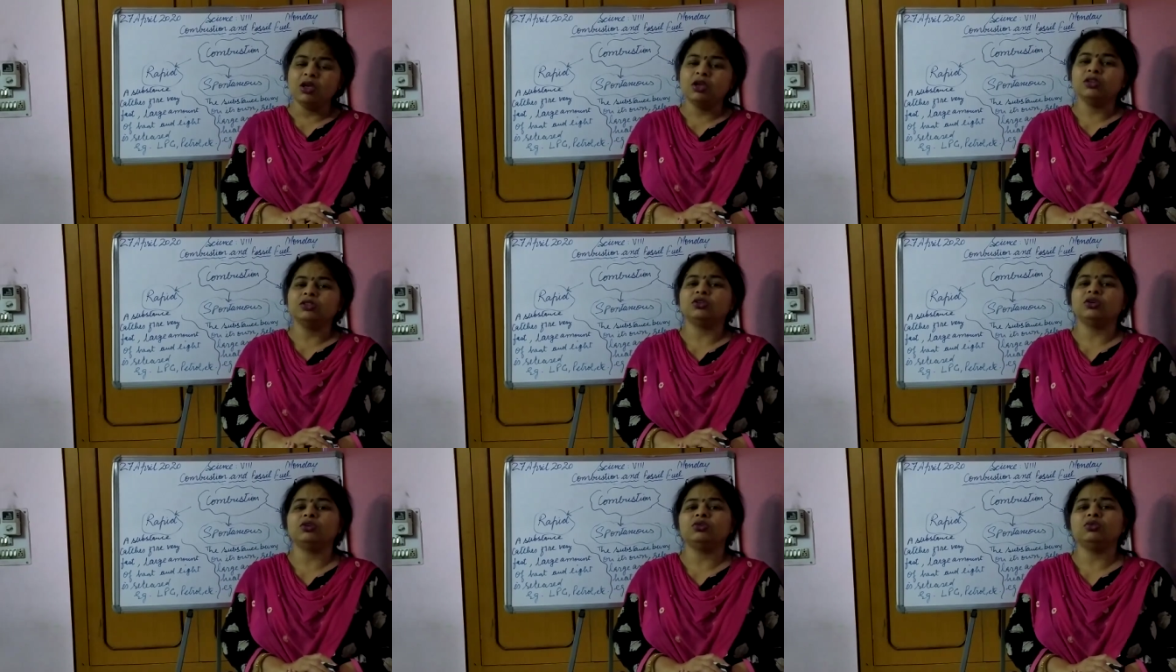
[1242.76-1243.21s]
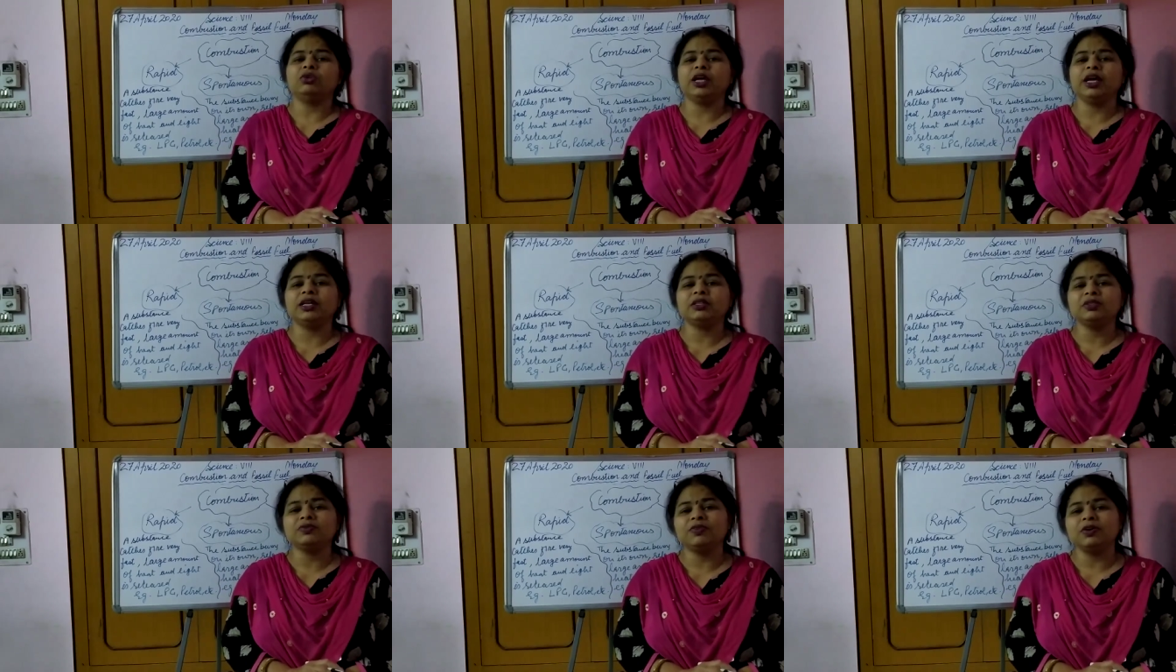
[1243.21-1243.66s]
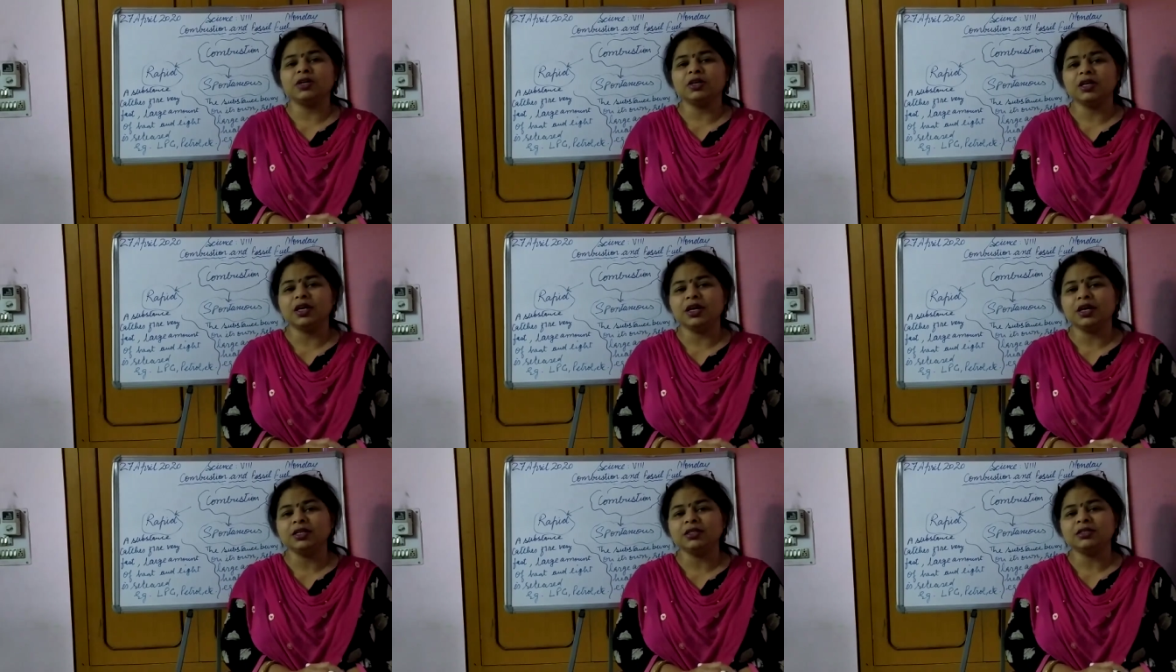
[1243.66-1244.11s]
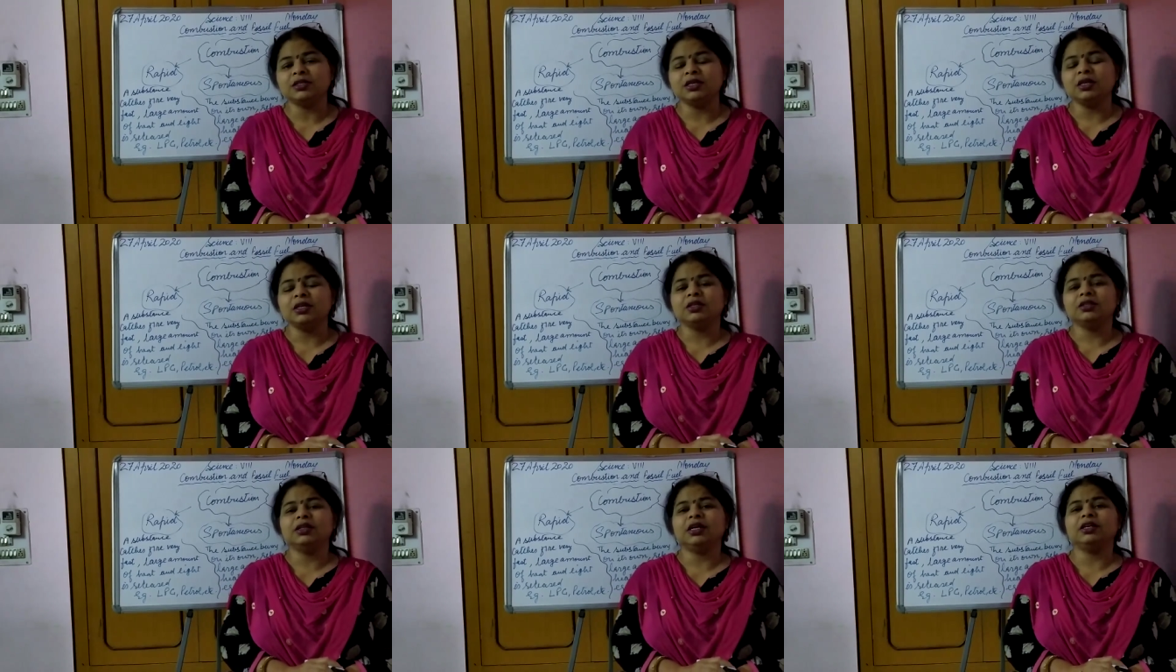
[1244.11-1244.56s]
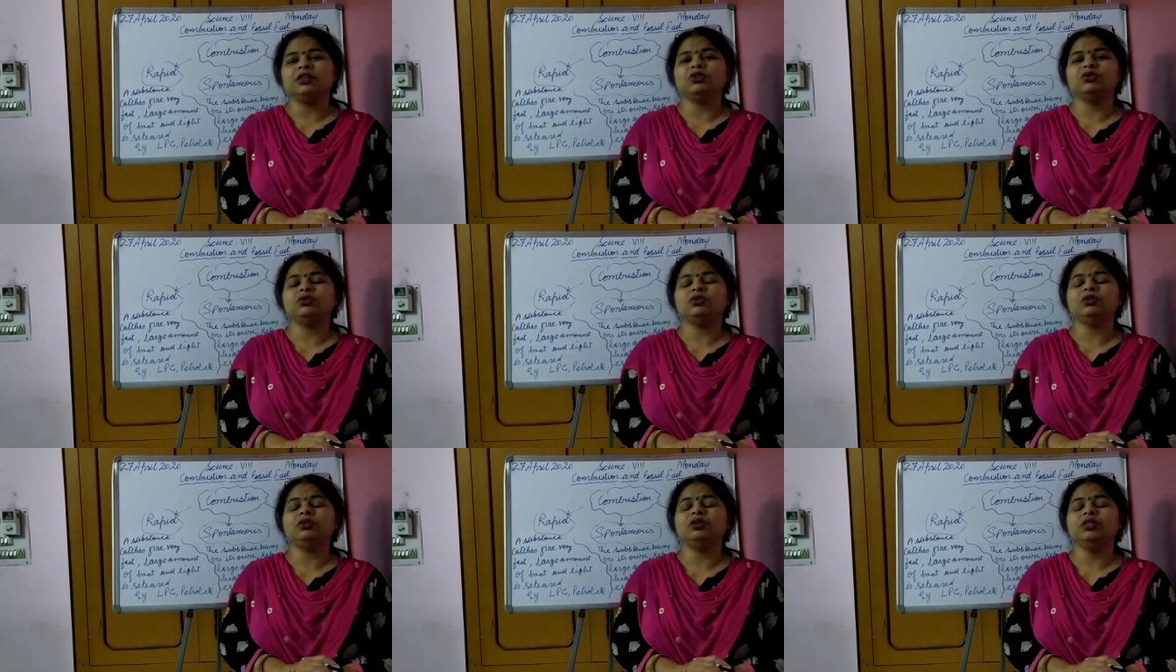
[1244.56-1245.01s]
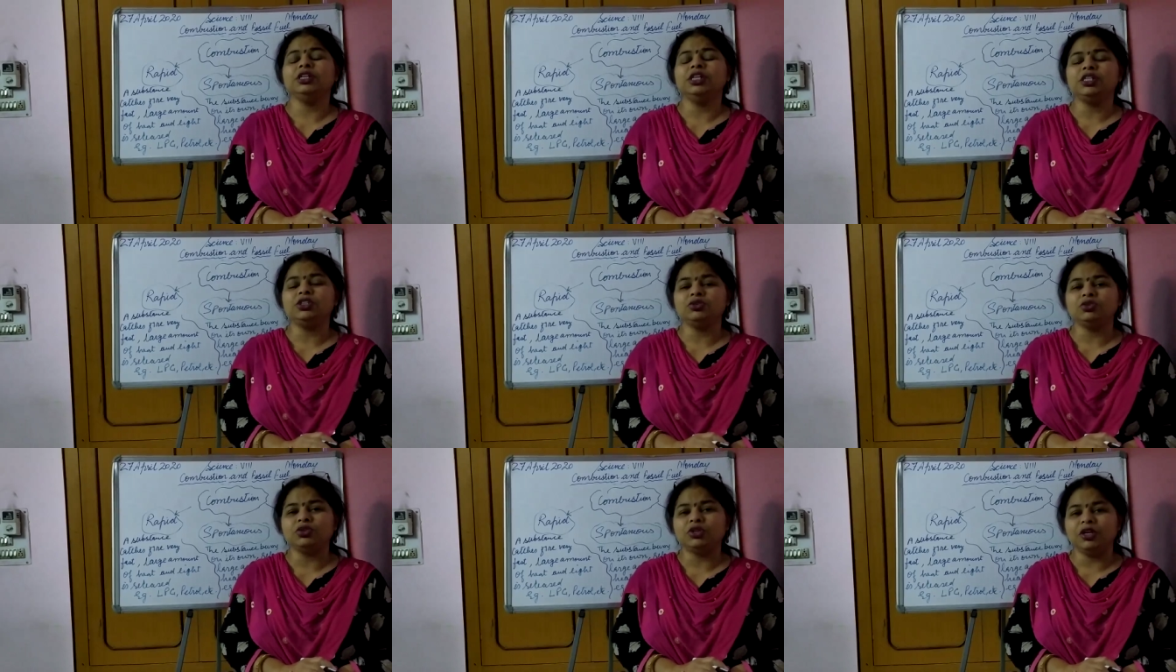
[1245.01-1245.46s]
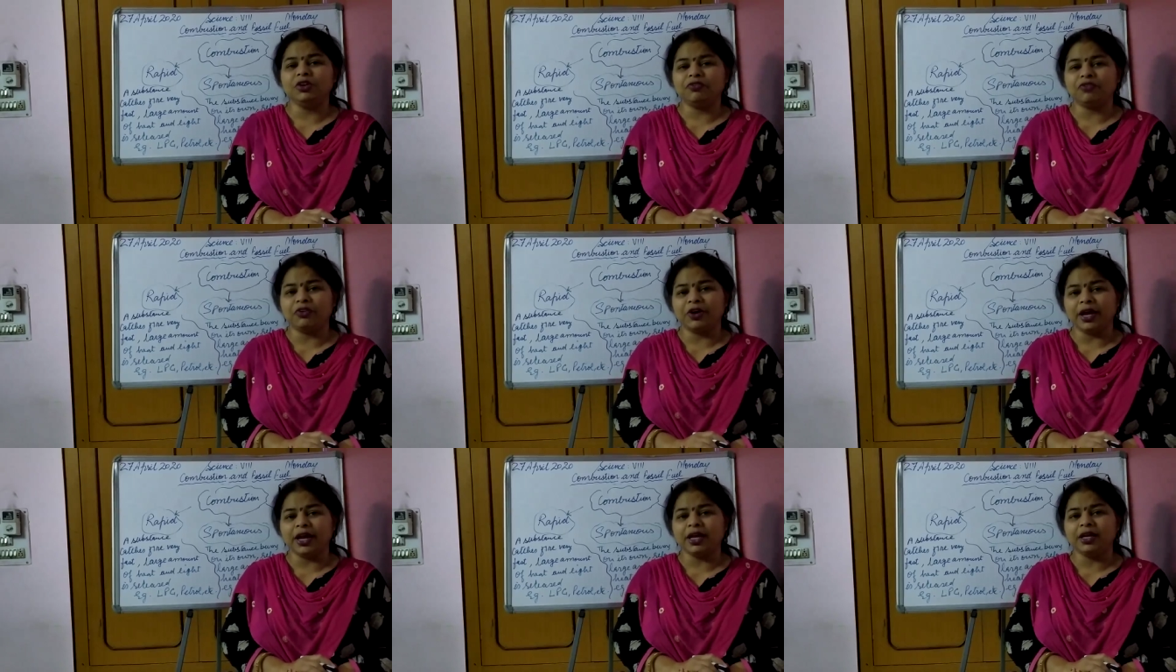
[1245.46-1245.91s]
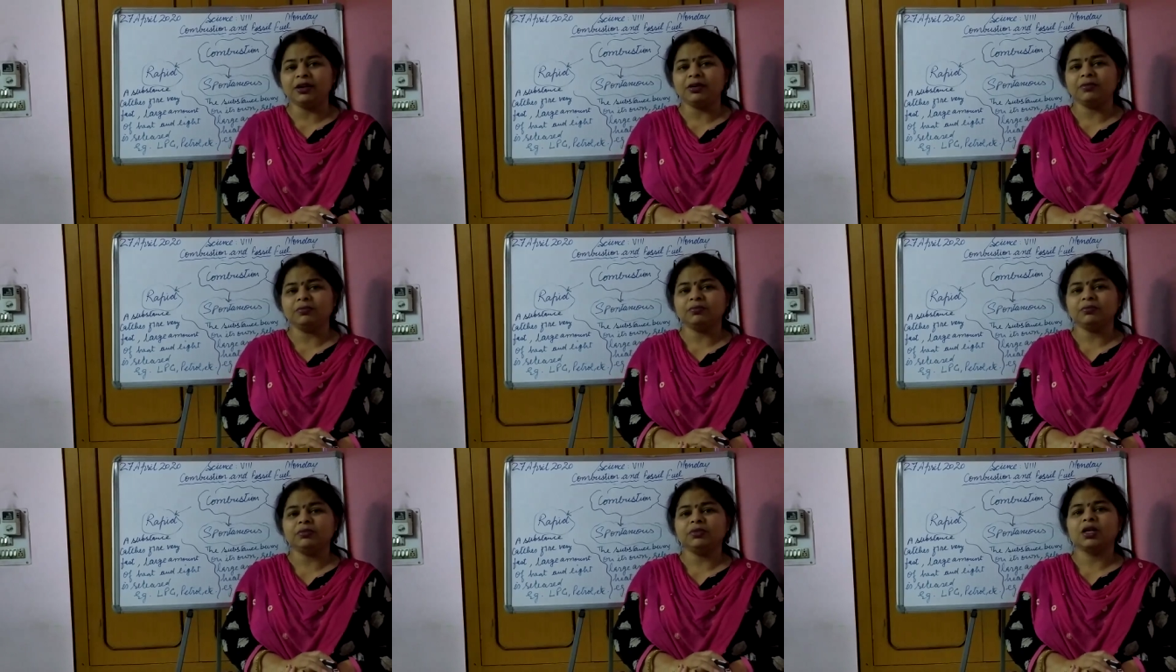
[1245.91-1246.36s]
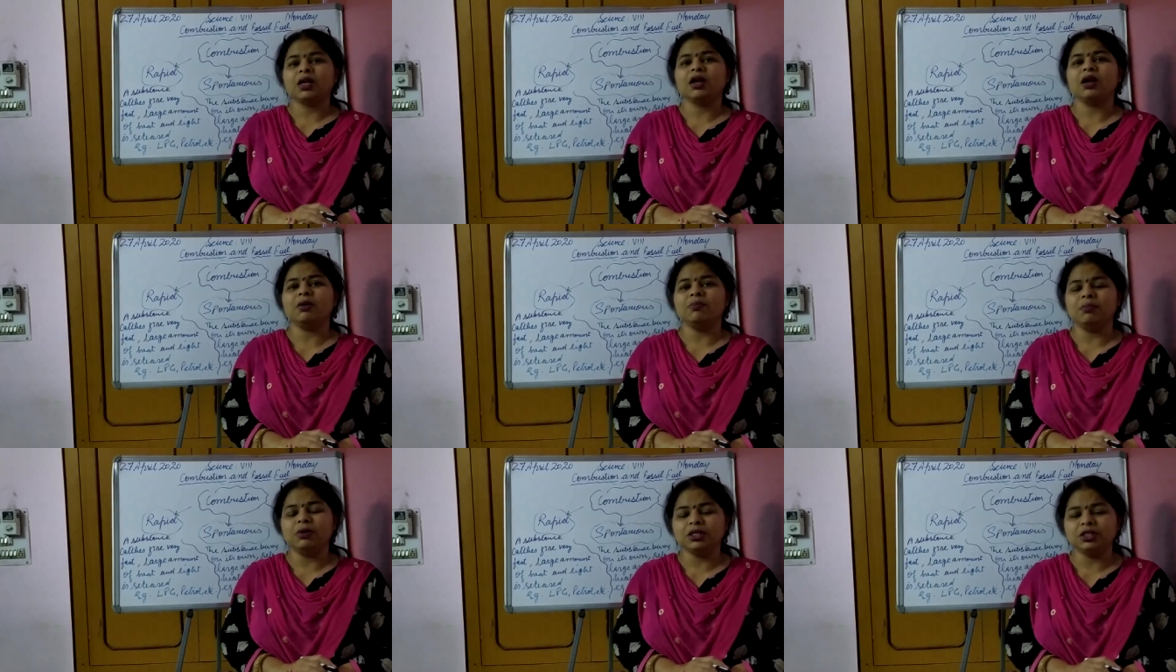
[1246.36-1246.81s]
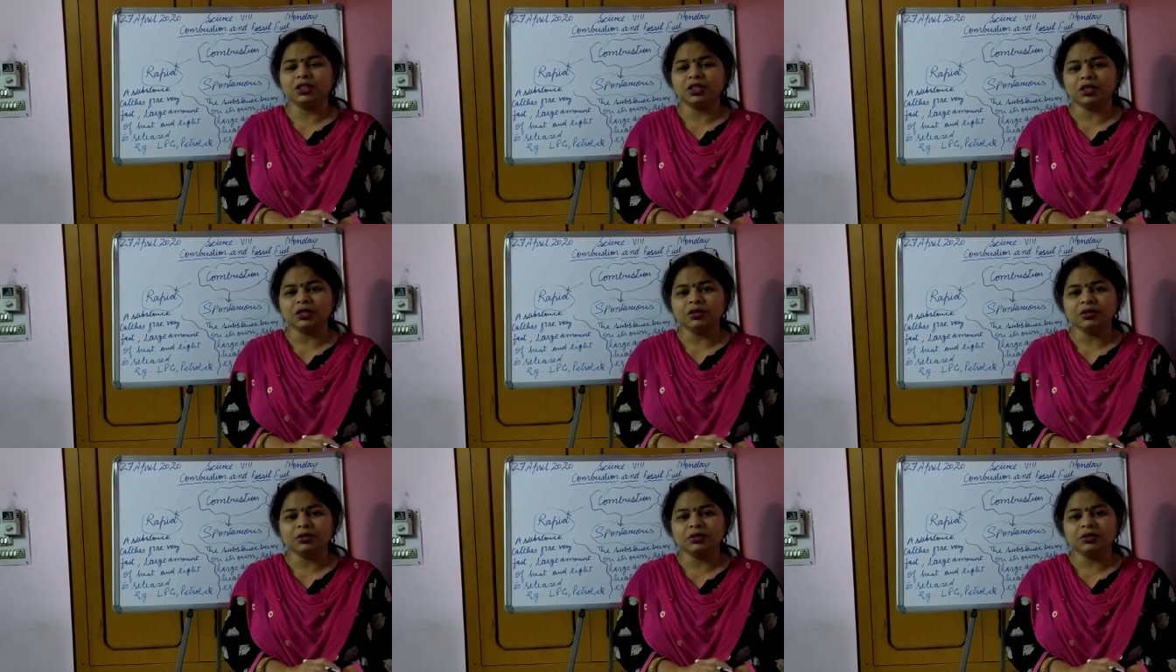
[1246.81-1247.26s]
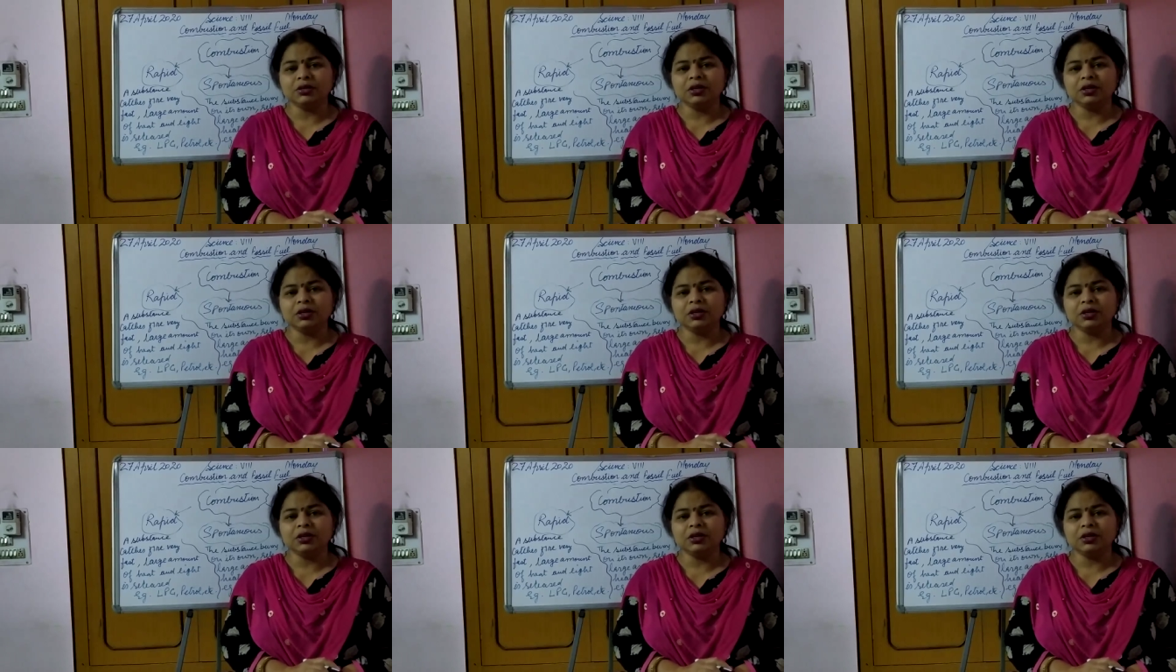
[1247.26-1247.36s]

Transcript: So today's work is that you need to define combustion,